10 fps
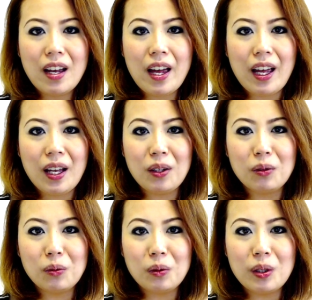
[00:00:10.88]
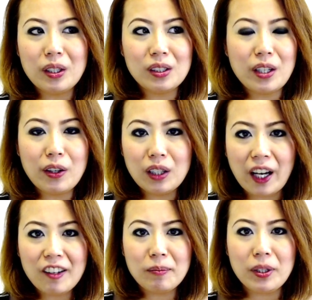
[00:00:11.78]
And is there
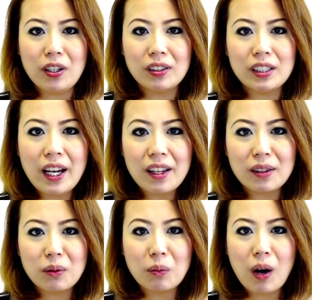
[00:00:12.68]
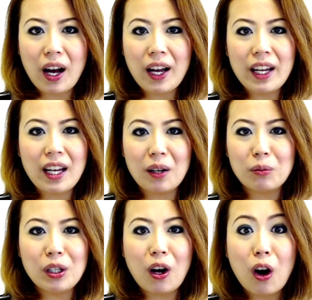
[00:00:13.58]
life beyond death? Why are
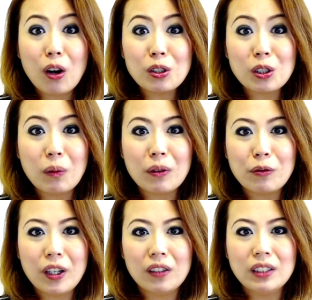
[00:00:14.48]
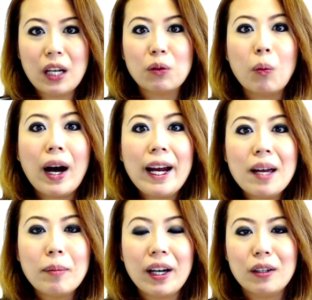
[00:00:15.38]
we all so afraid of death? Why
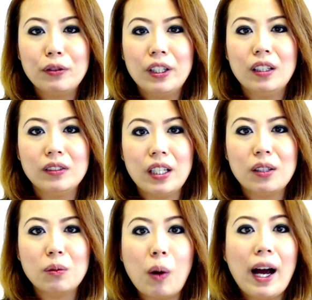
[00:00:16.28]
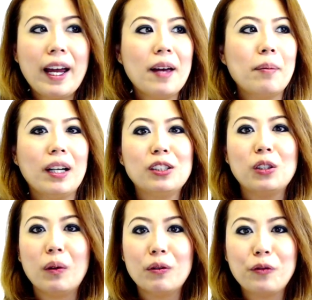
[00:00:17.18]
am I afraid of death? Why am I
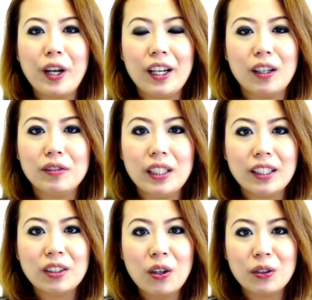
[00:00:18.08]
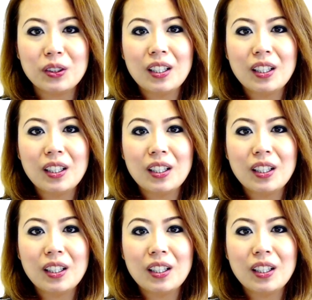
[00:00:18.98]
so afraid of the unknown?